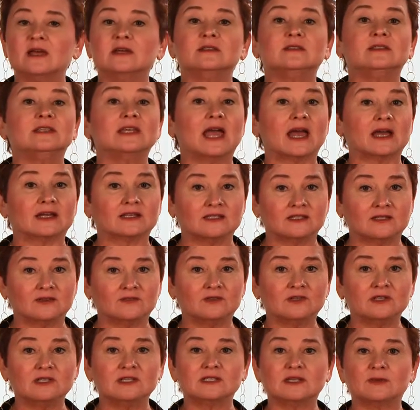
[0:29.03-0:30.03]
the
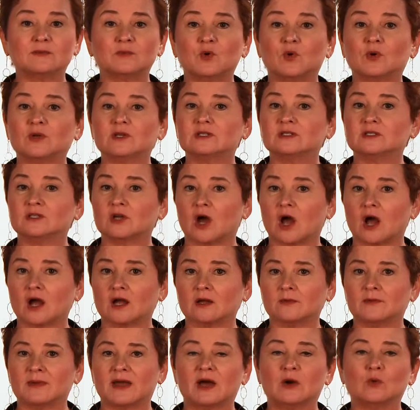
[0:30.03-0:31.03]
activities I'm going to talk
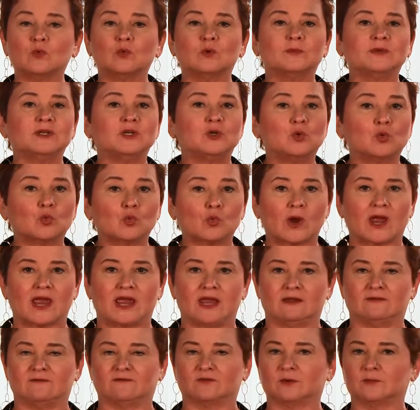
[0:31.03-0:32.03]
about will be
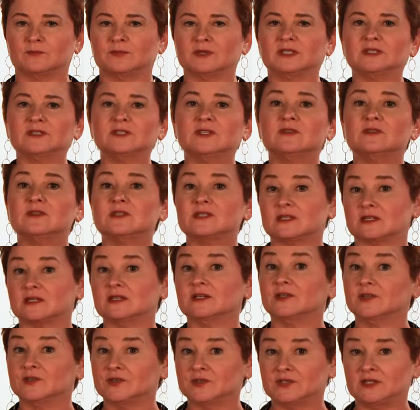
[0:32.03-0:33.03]
great for building the
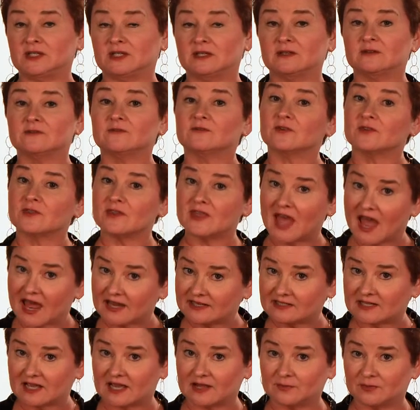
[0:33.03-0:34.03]
skills needed for that
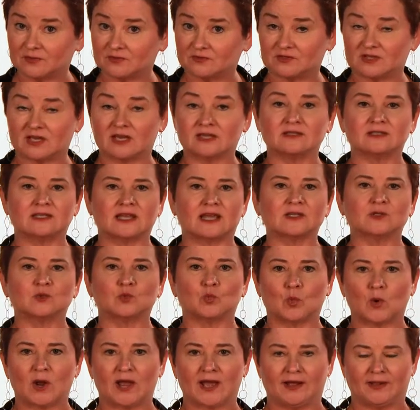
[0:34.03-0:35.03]
type of test as
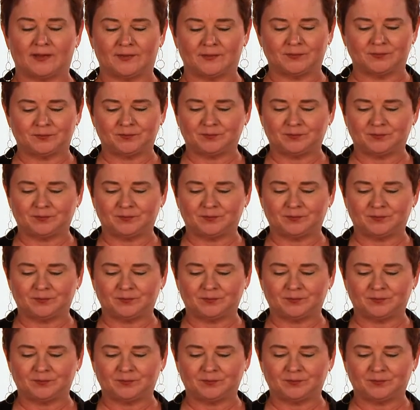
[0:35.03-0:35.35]
well.